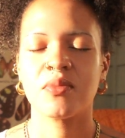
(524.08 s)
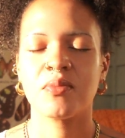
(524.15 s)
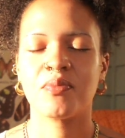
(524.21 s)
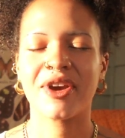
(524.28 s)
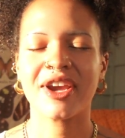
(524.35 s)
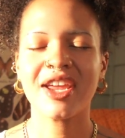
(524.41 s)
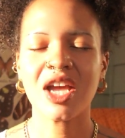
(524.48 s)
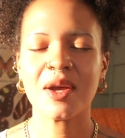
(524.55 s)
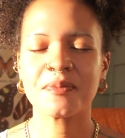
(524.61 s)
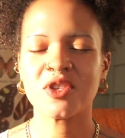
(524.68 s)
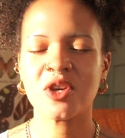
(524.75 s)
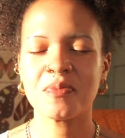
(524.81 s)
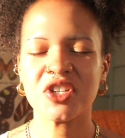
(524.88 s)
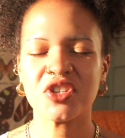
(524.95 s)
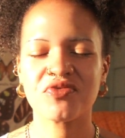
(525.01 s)
bringing up
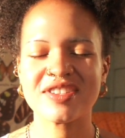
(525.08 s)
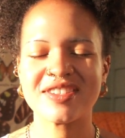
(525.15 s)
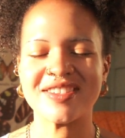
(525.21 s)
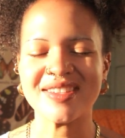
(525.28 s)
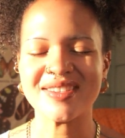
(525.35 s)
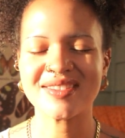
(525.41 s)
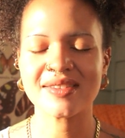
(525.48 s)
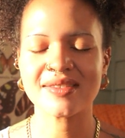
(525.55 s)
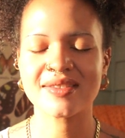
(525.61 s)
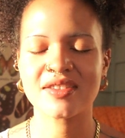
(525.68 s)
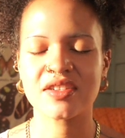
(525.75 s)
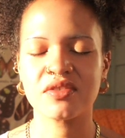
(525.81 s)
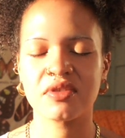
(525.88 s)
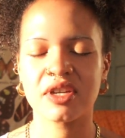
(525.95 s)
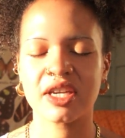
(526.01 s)
so much resistance
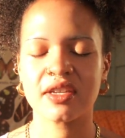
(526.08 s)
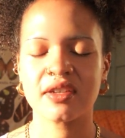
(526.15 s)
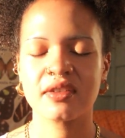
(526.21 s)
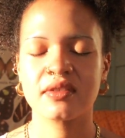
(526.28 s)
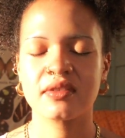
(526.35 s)
to it.